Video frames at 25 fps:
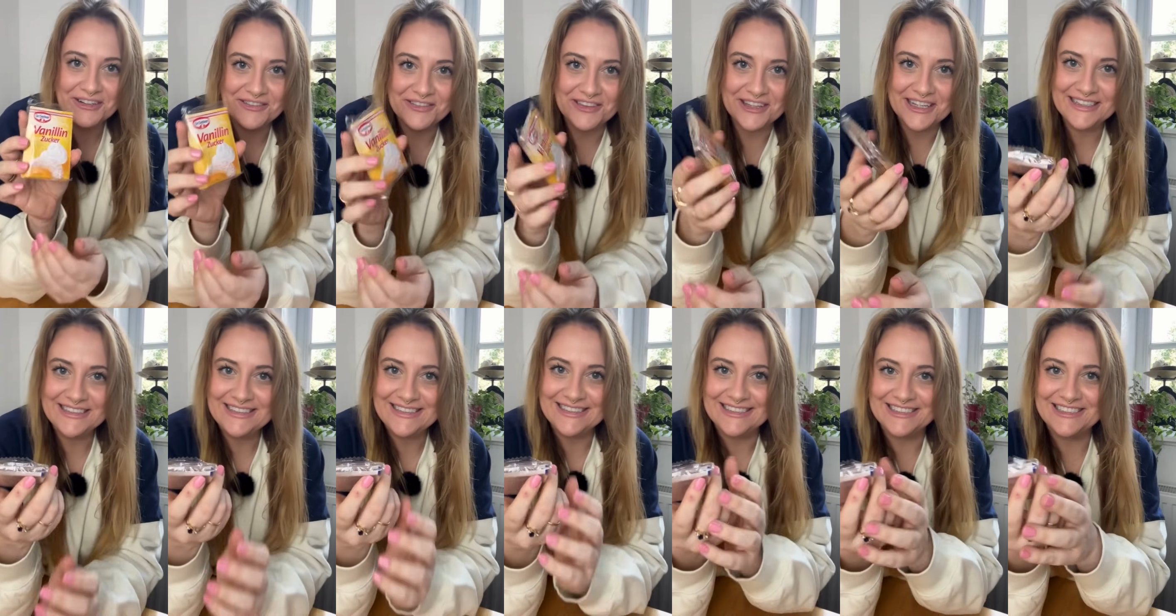of
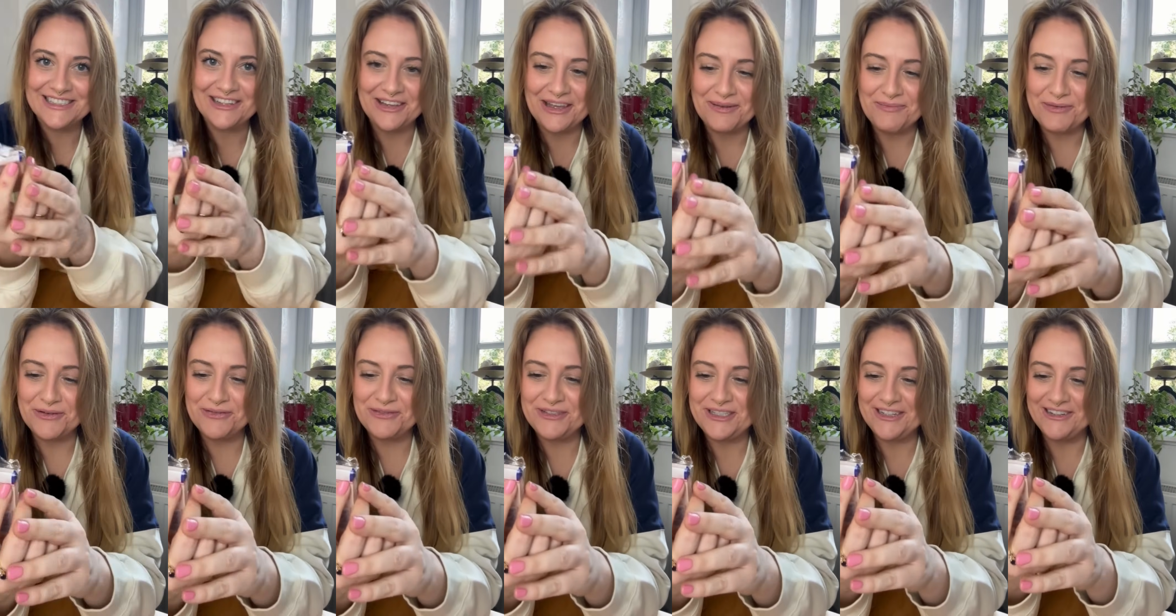this until I
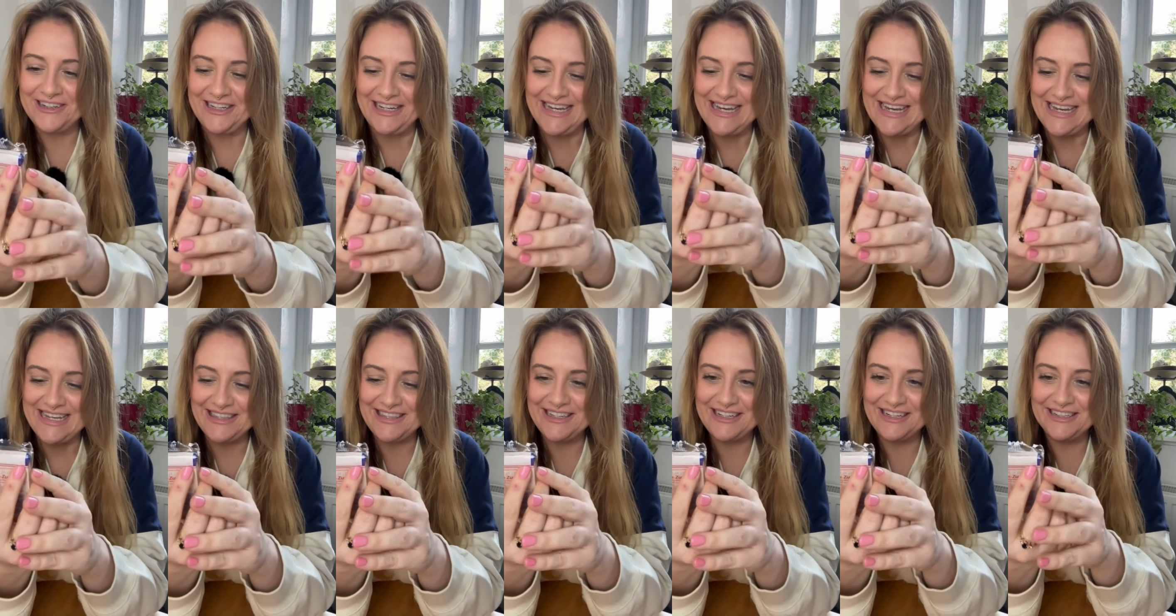moved here
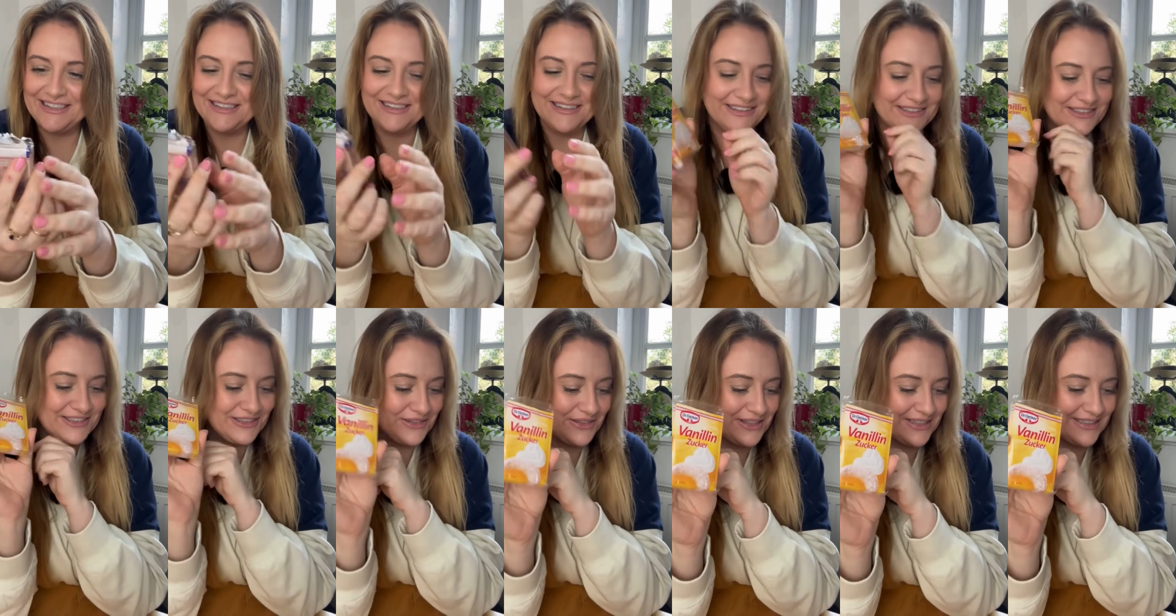either.
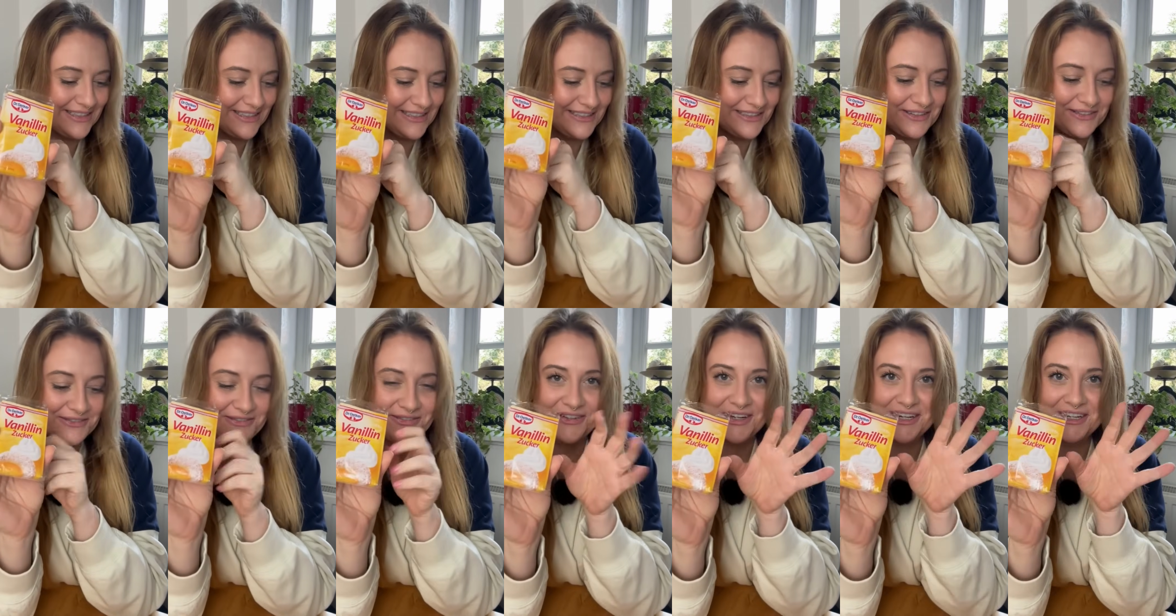So this is
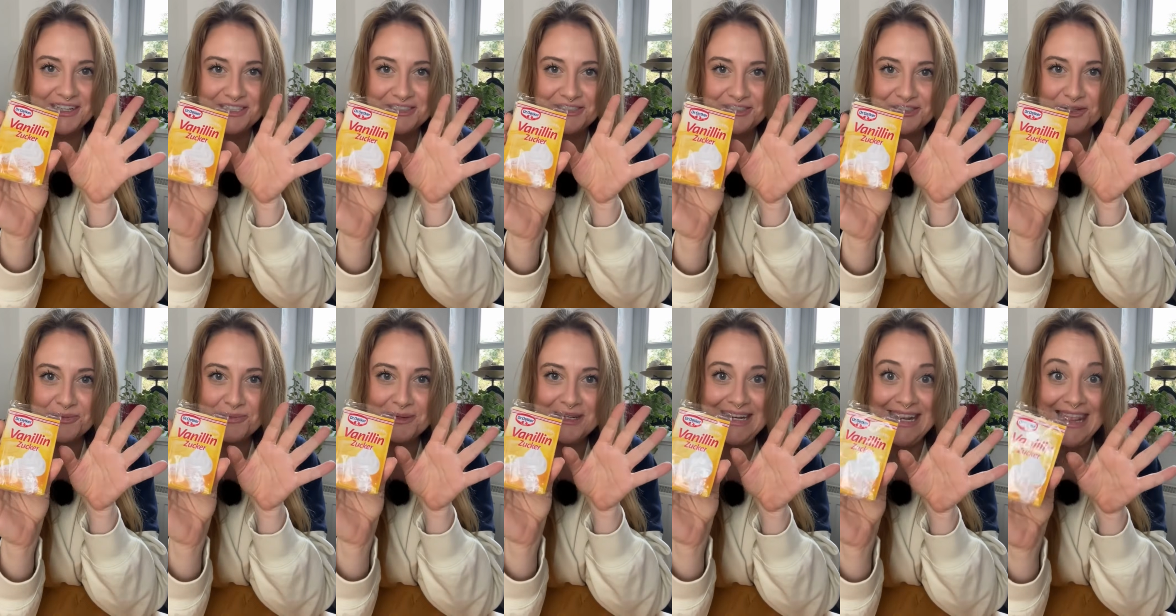a very
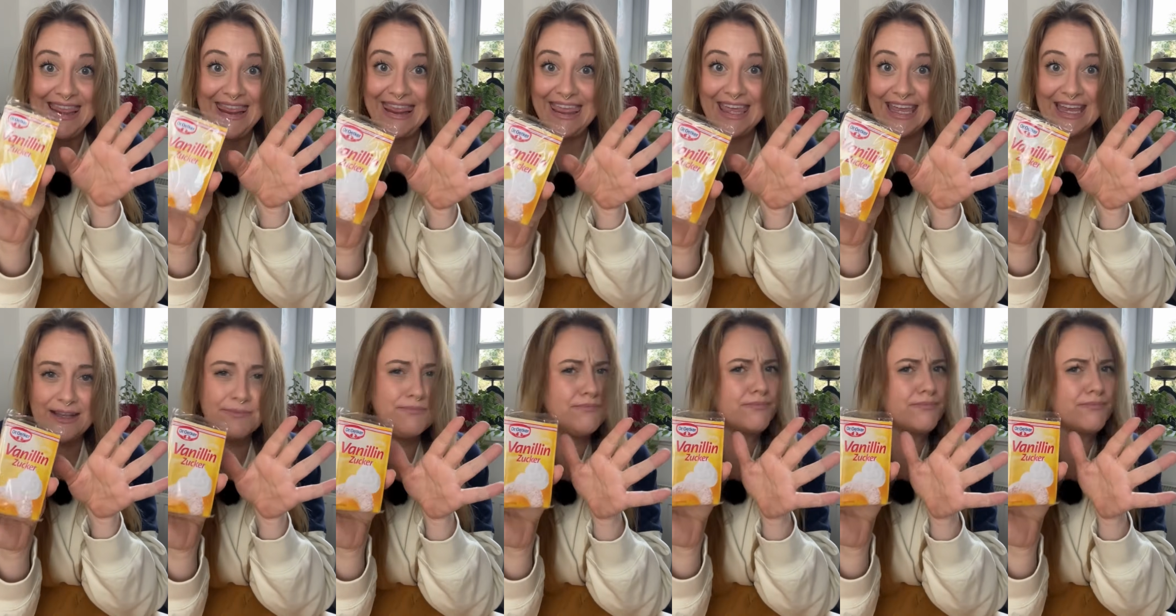German thing.